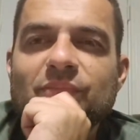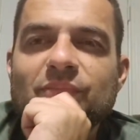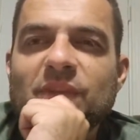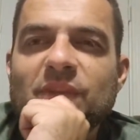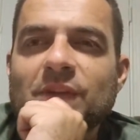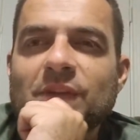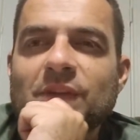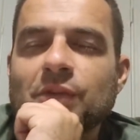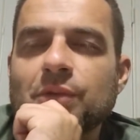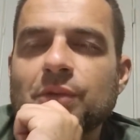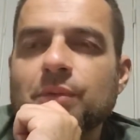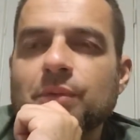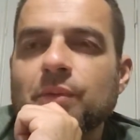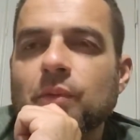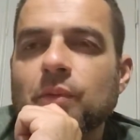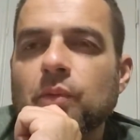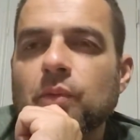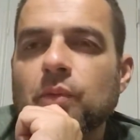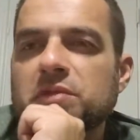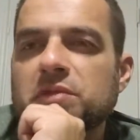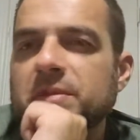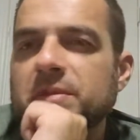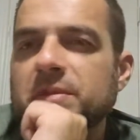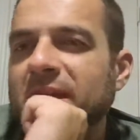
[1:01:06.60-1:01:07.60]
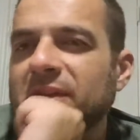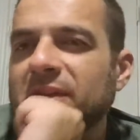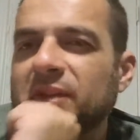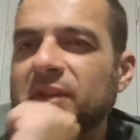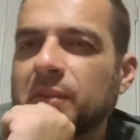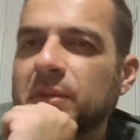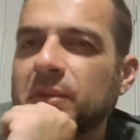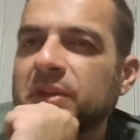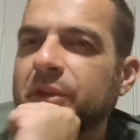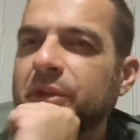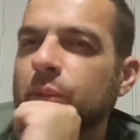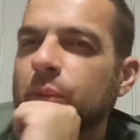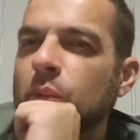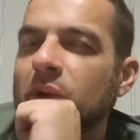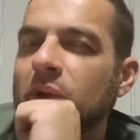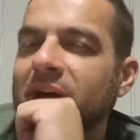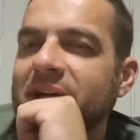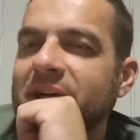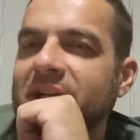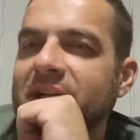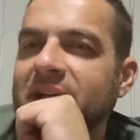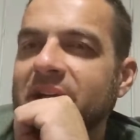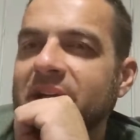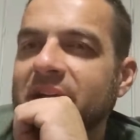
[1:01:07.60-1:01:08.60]
So it depends on what the
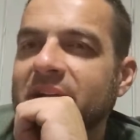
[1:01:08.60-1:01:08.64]
whining